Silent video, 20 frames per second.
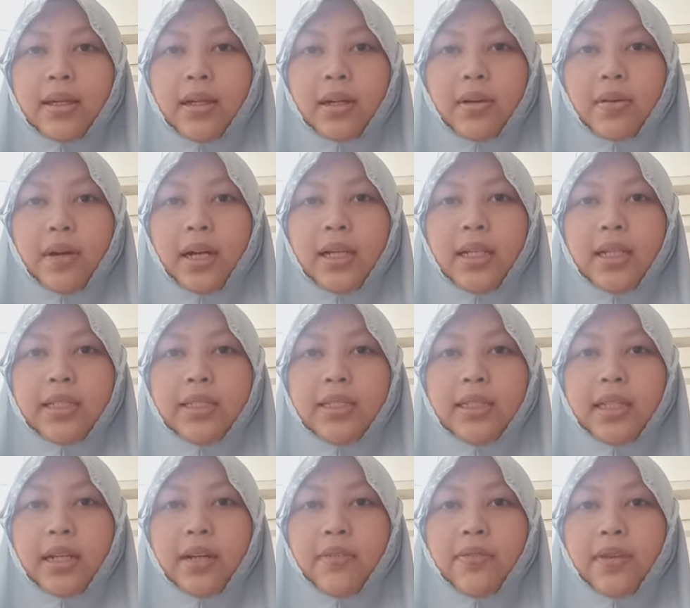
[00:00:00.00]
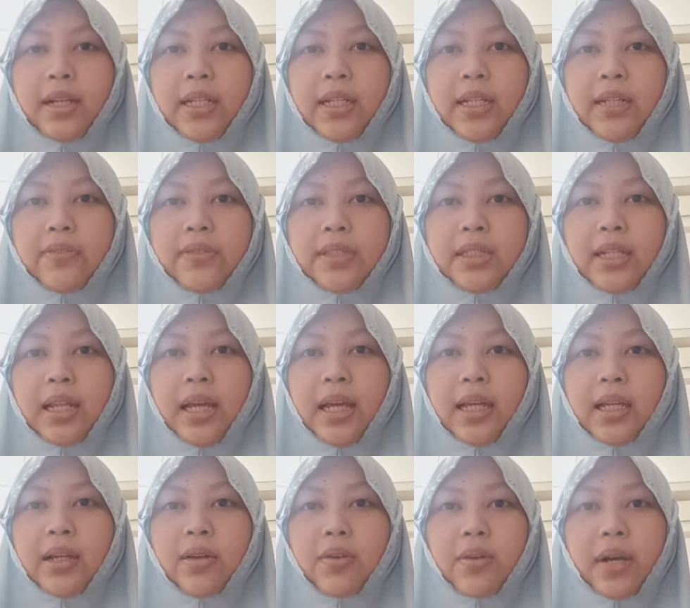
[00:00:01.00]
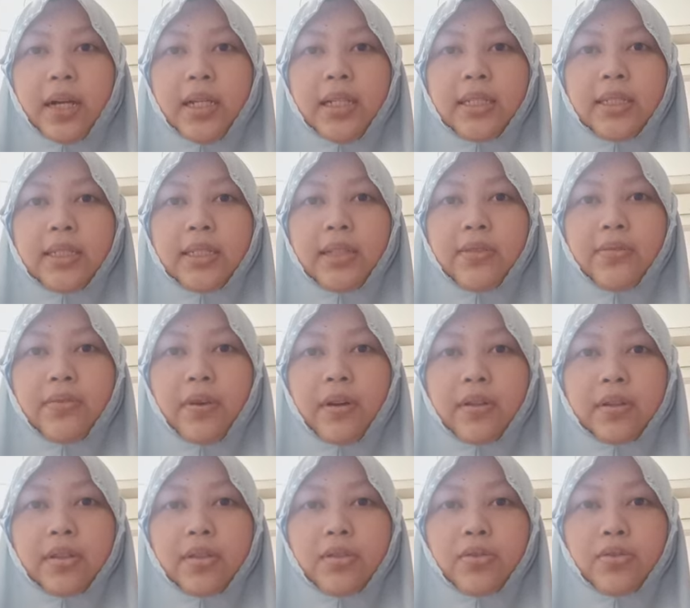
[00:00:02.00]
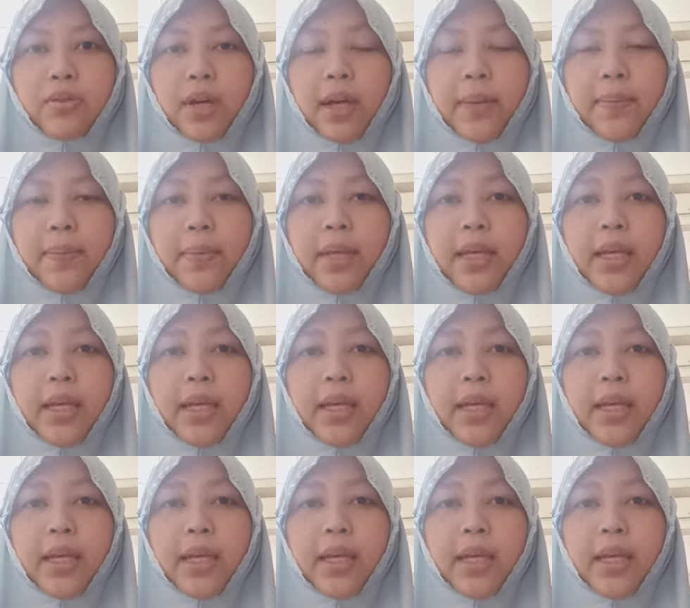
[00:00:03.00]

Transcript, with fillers: Credit derivatives like credit default swap